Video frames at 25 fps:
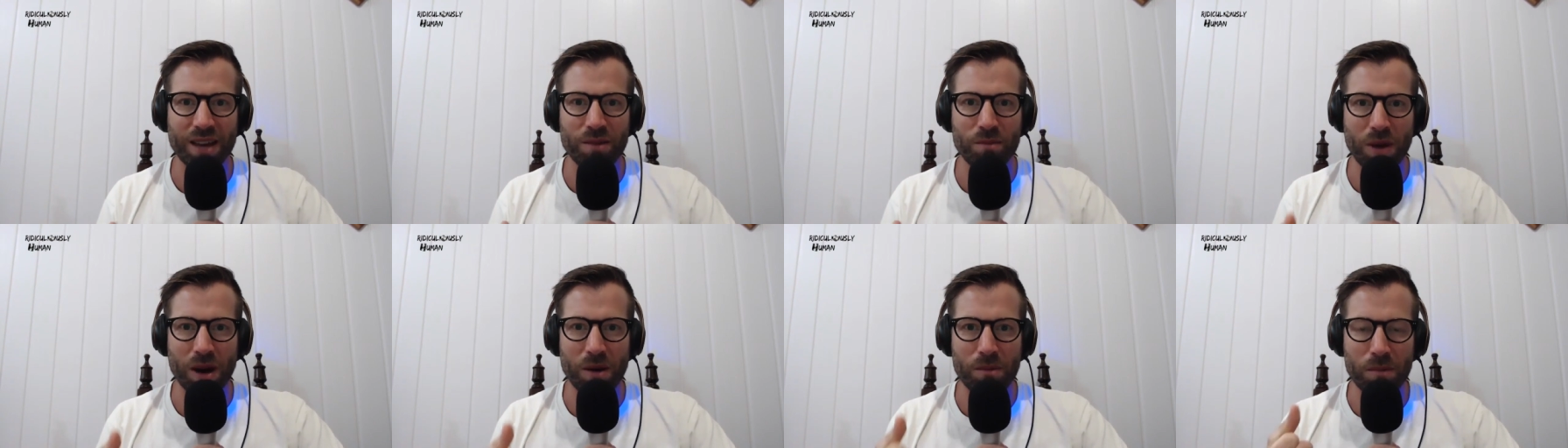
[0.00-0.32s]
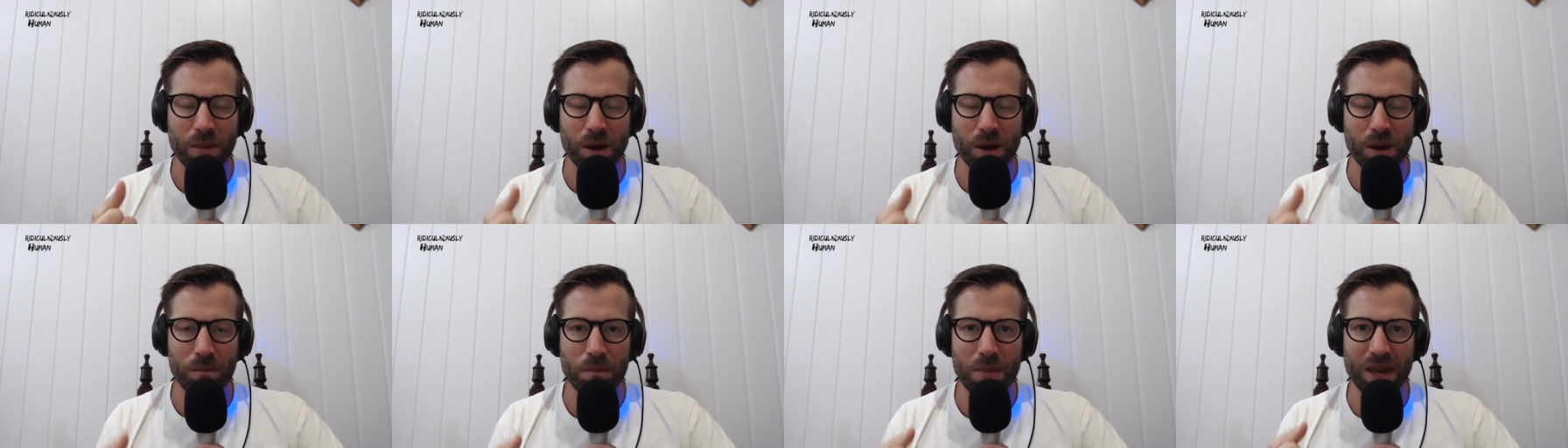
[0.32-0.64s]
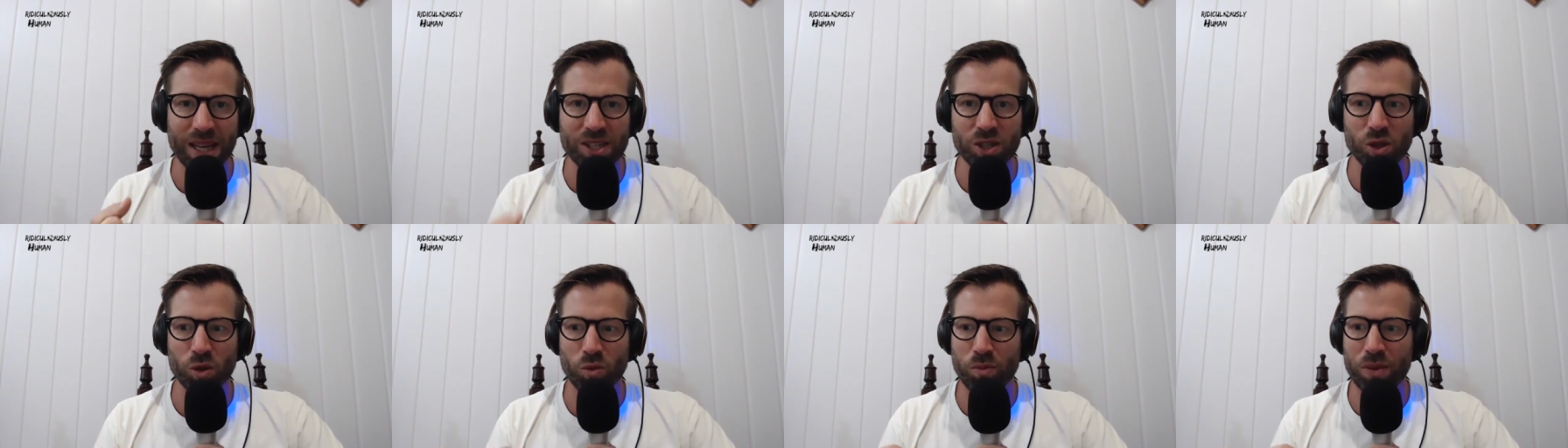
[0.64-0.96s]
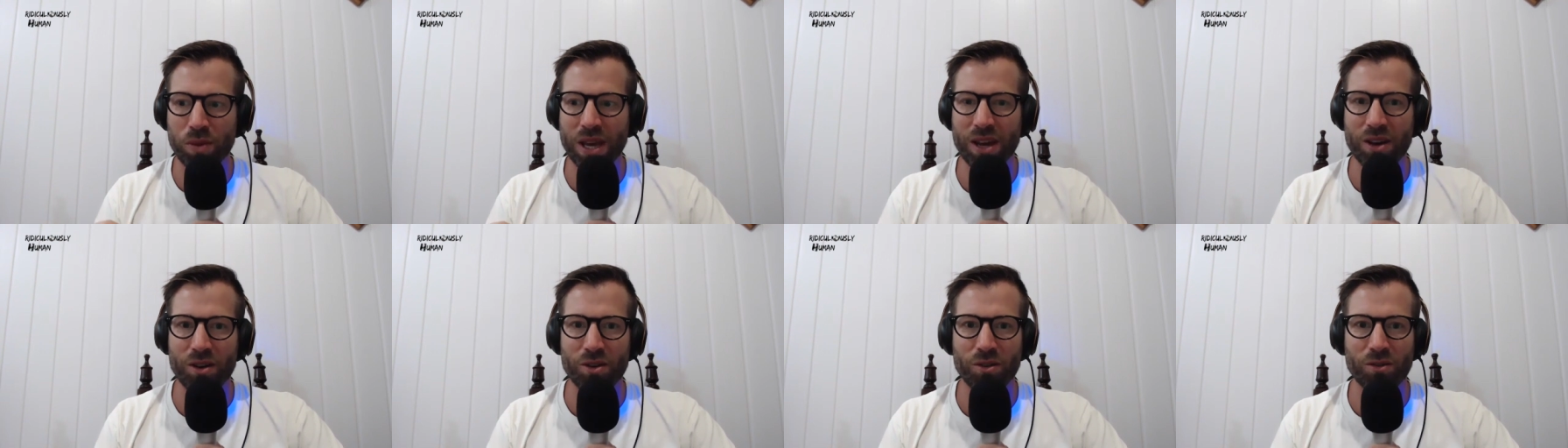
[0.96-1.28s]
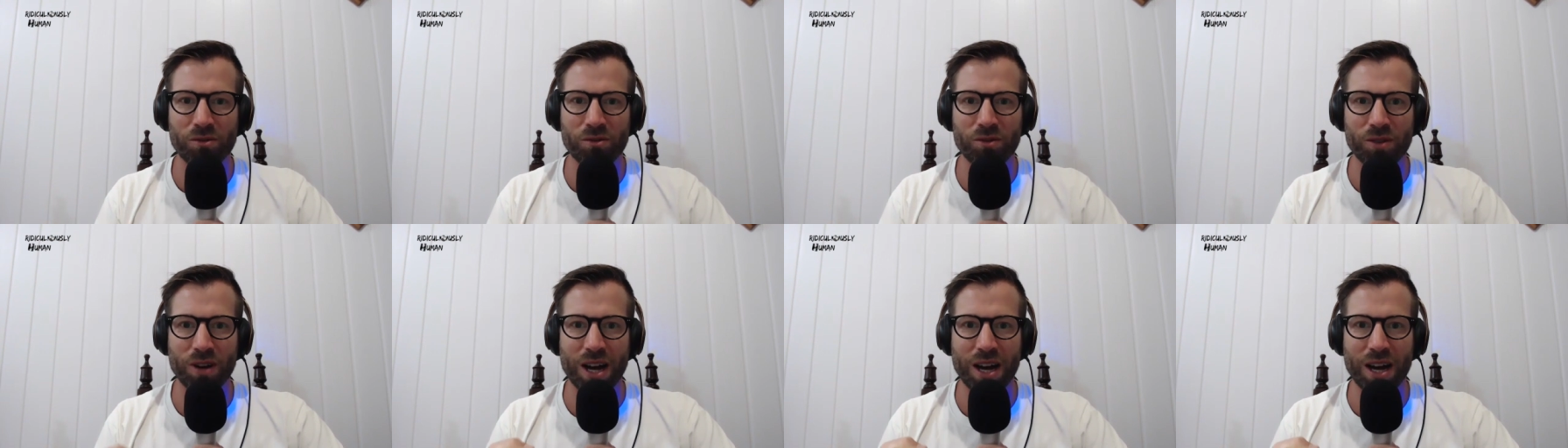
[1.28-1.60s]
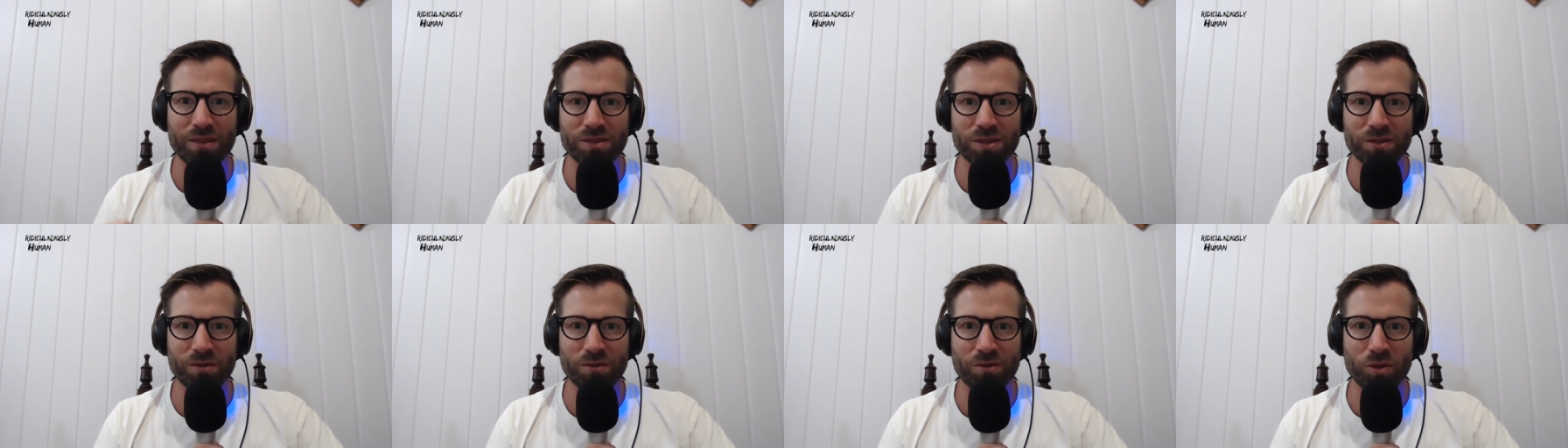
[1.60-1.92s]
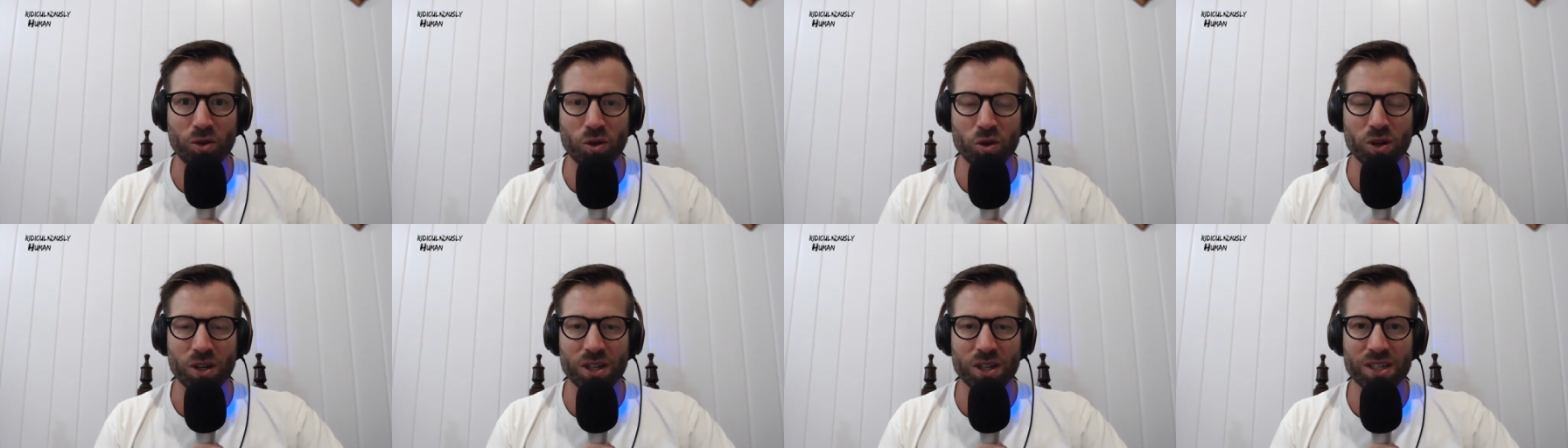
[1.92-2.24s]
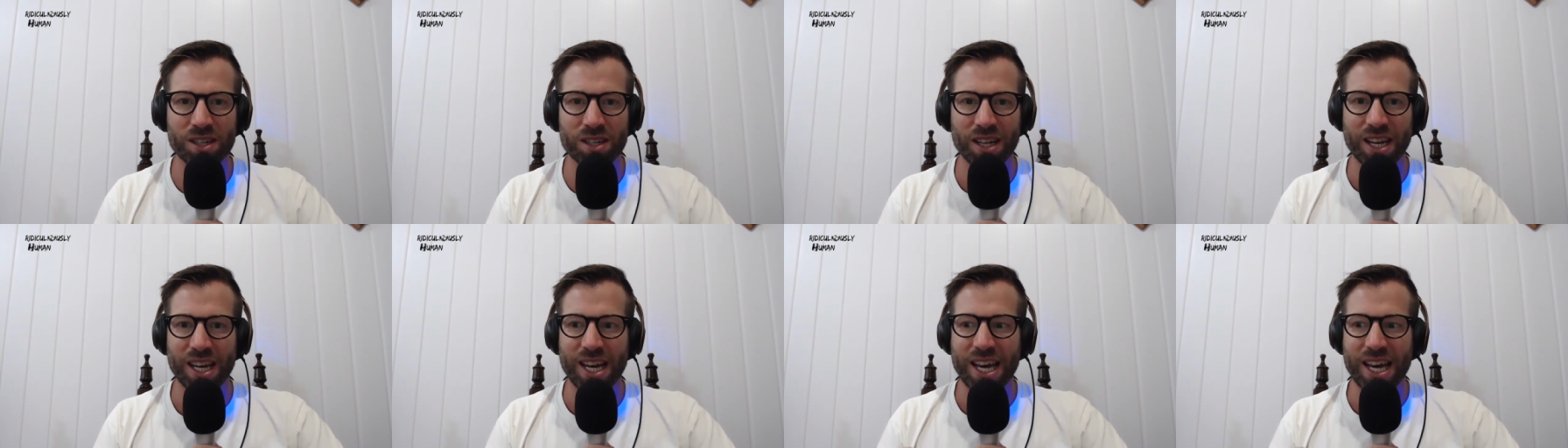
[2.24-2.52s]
My my metal pair of knives and forks,